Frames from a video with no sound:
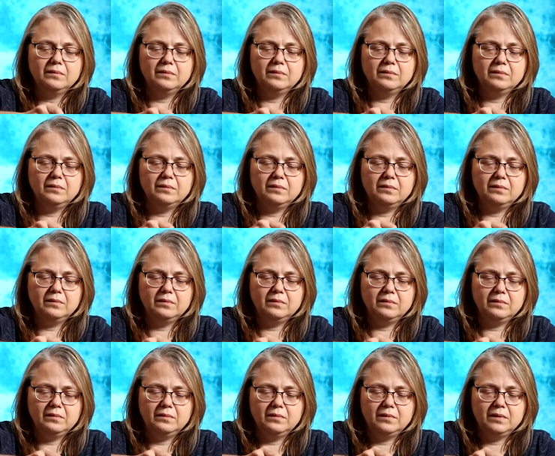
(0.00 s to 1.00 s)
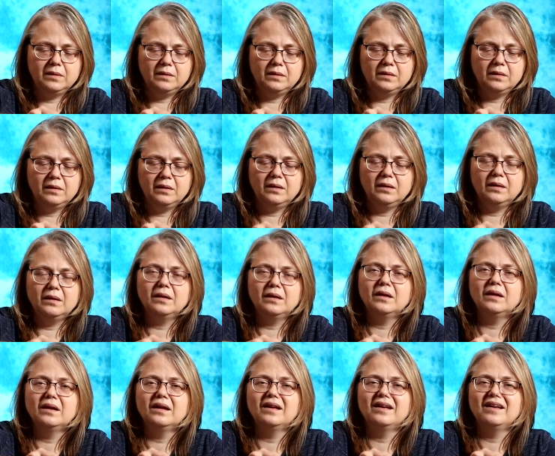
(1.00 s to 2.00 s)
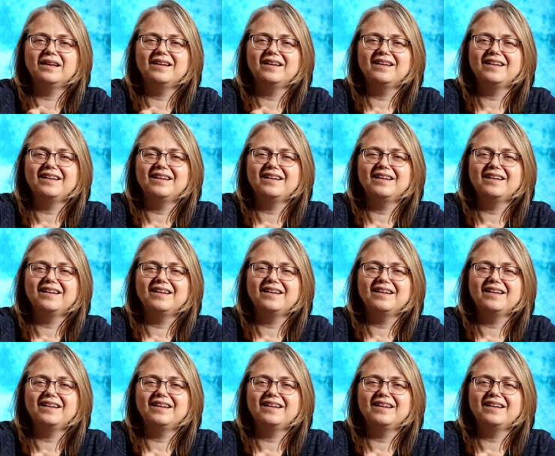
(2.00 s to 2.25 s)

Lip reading: (silence)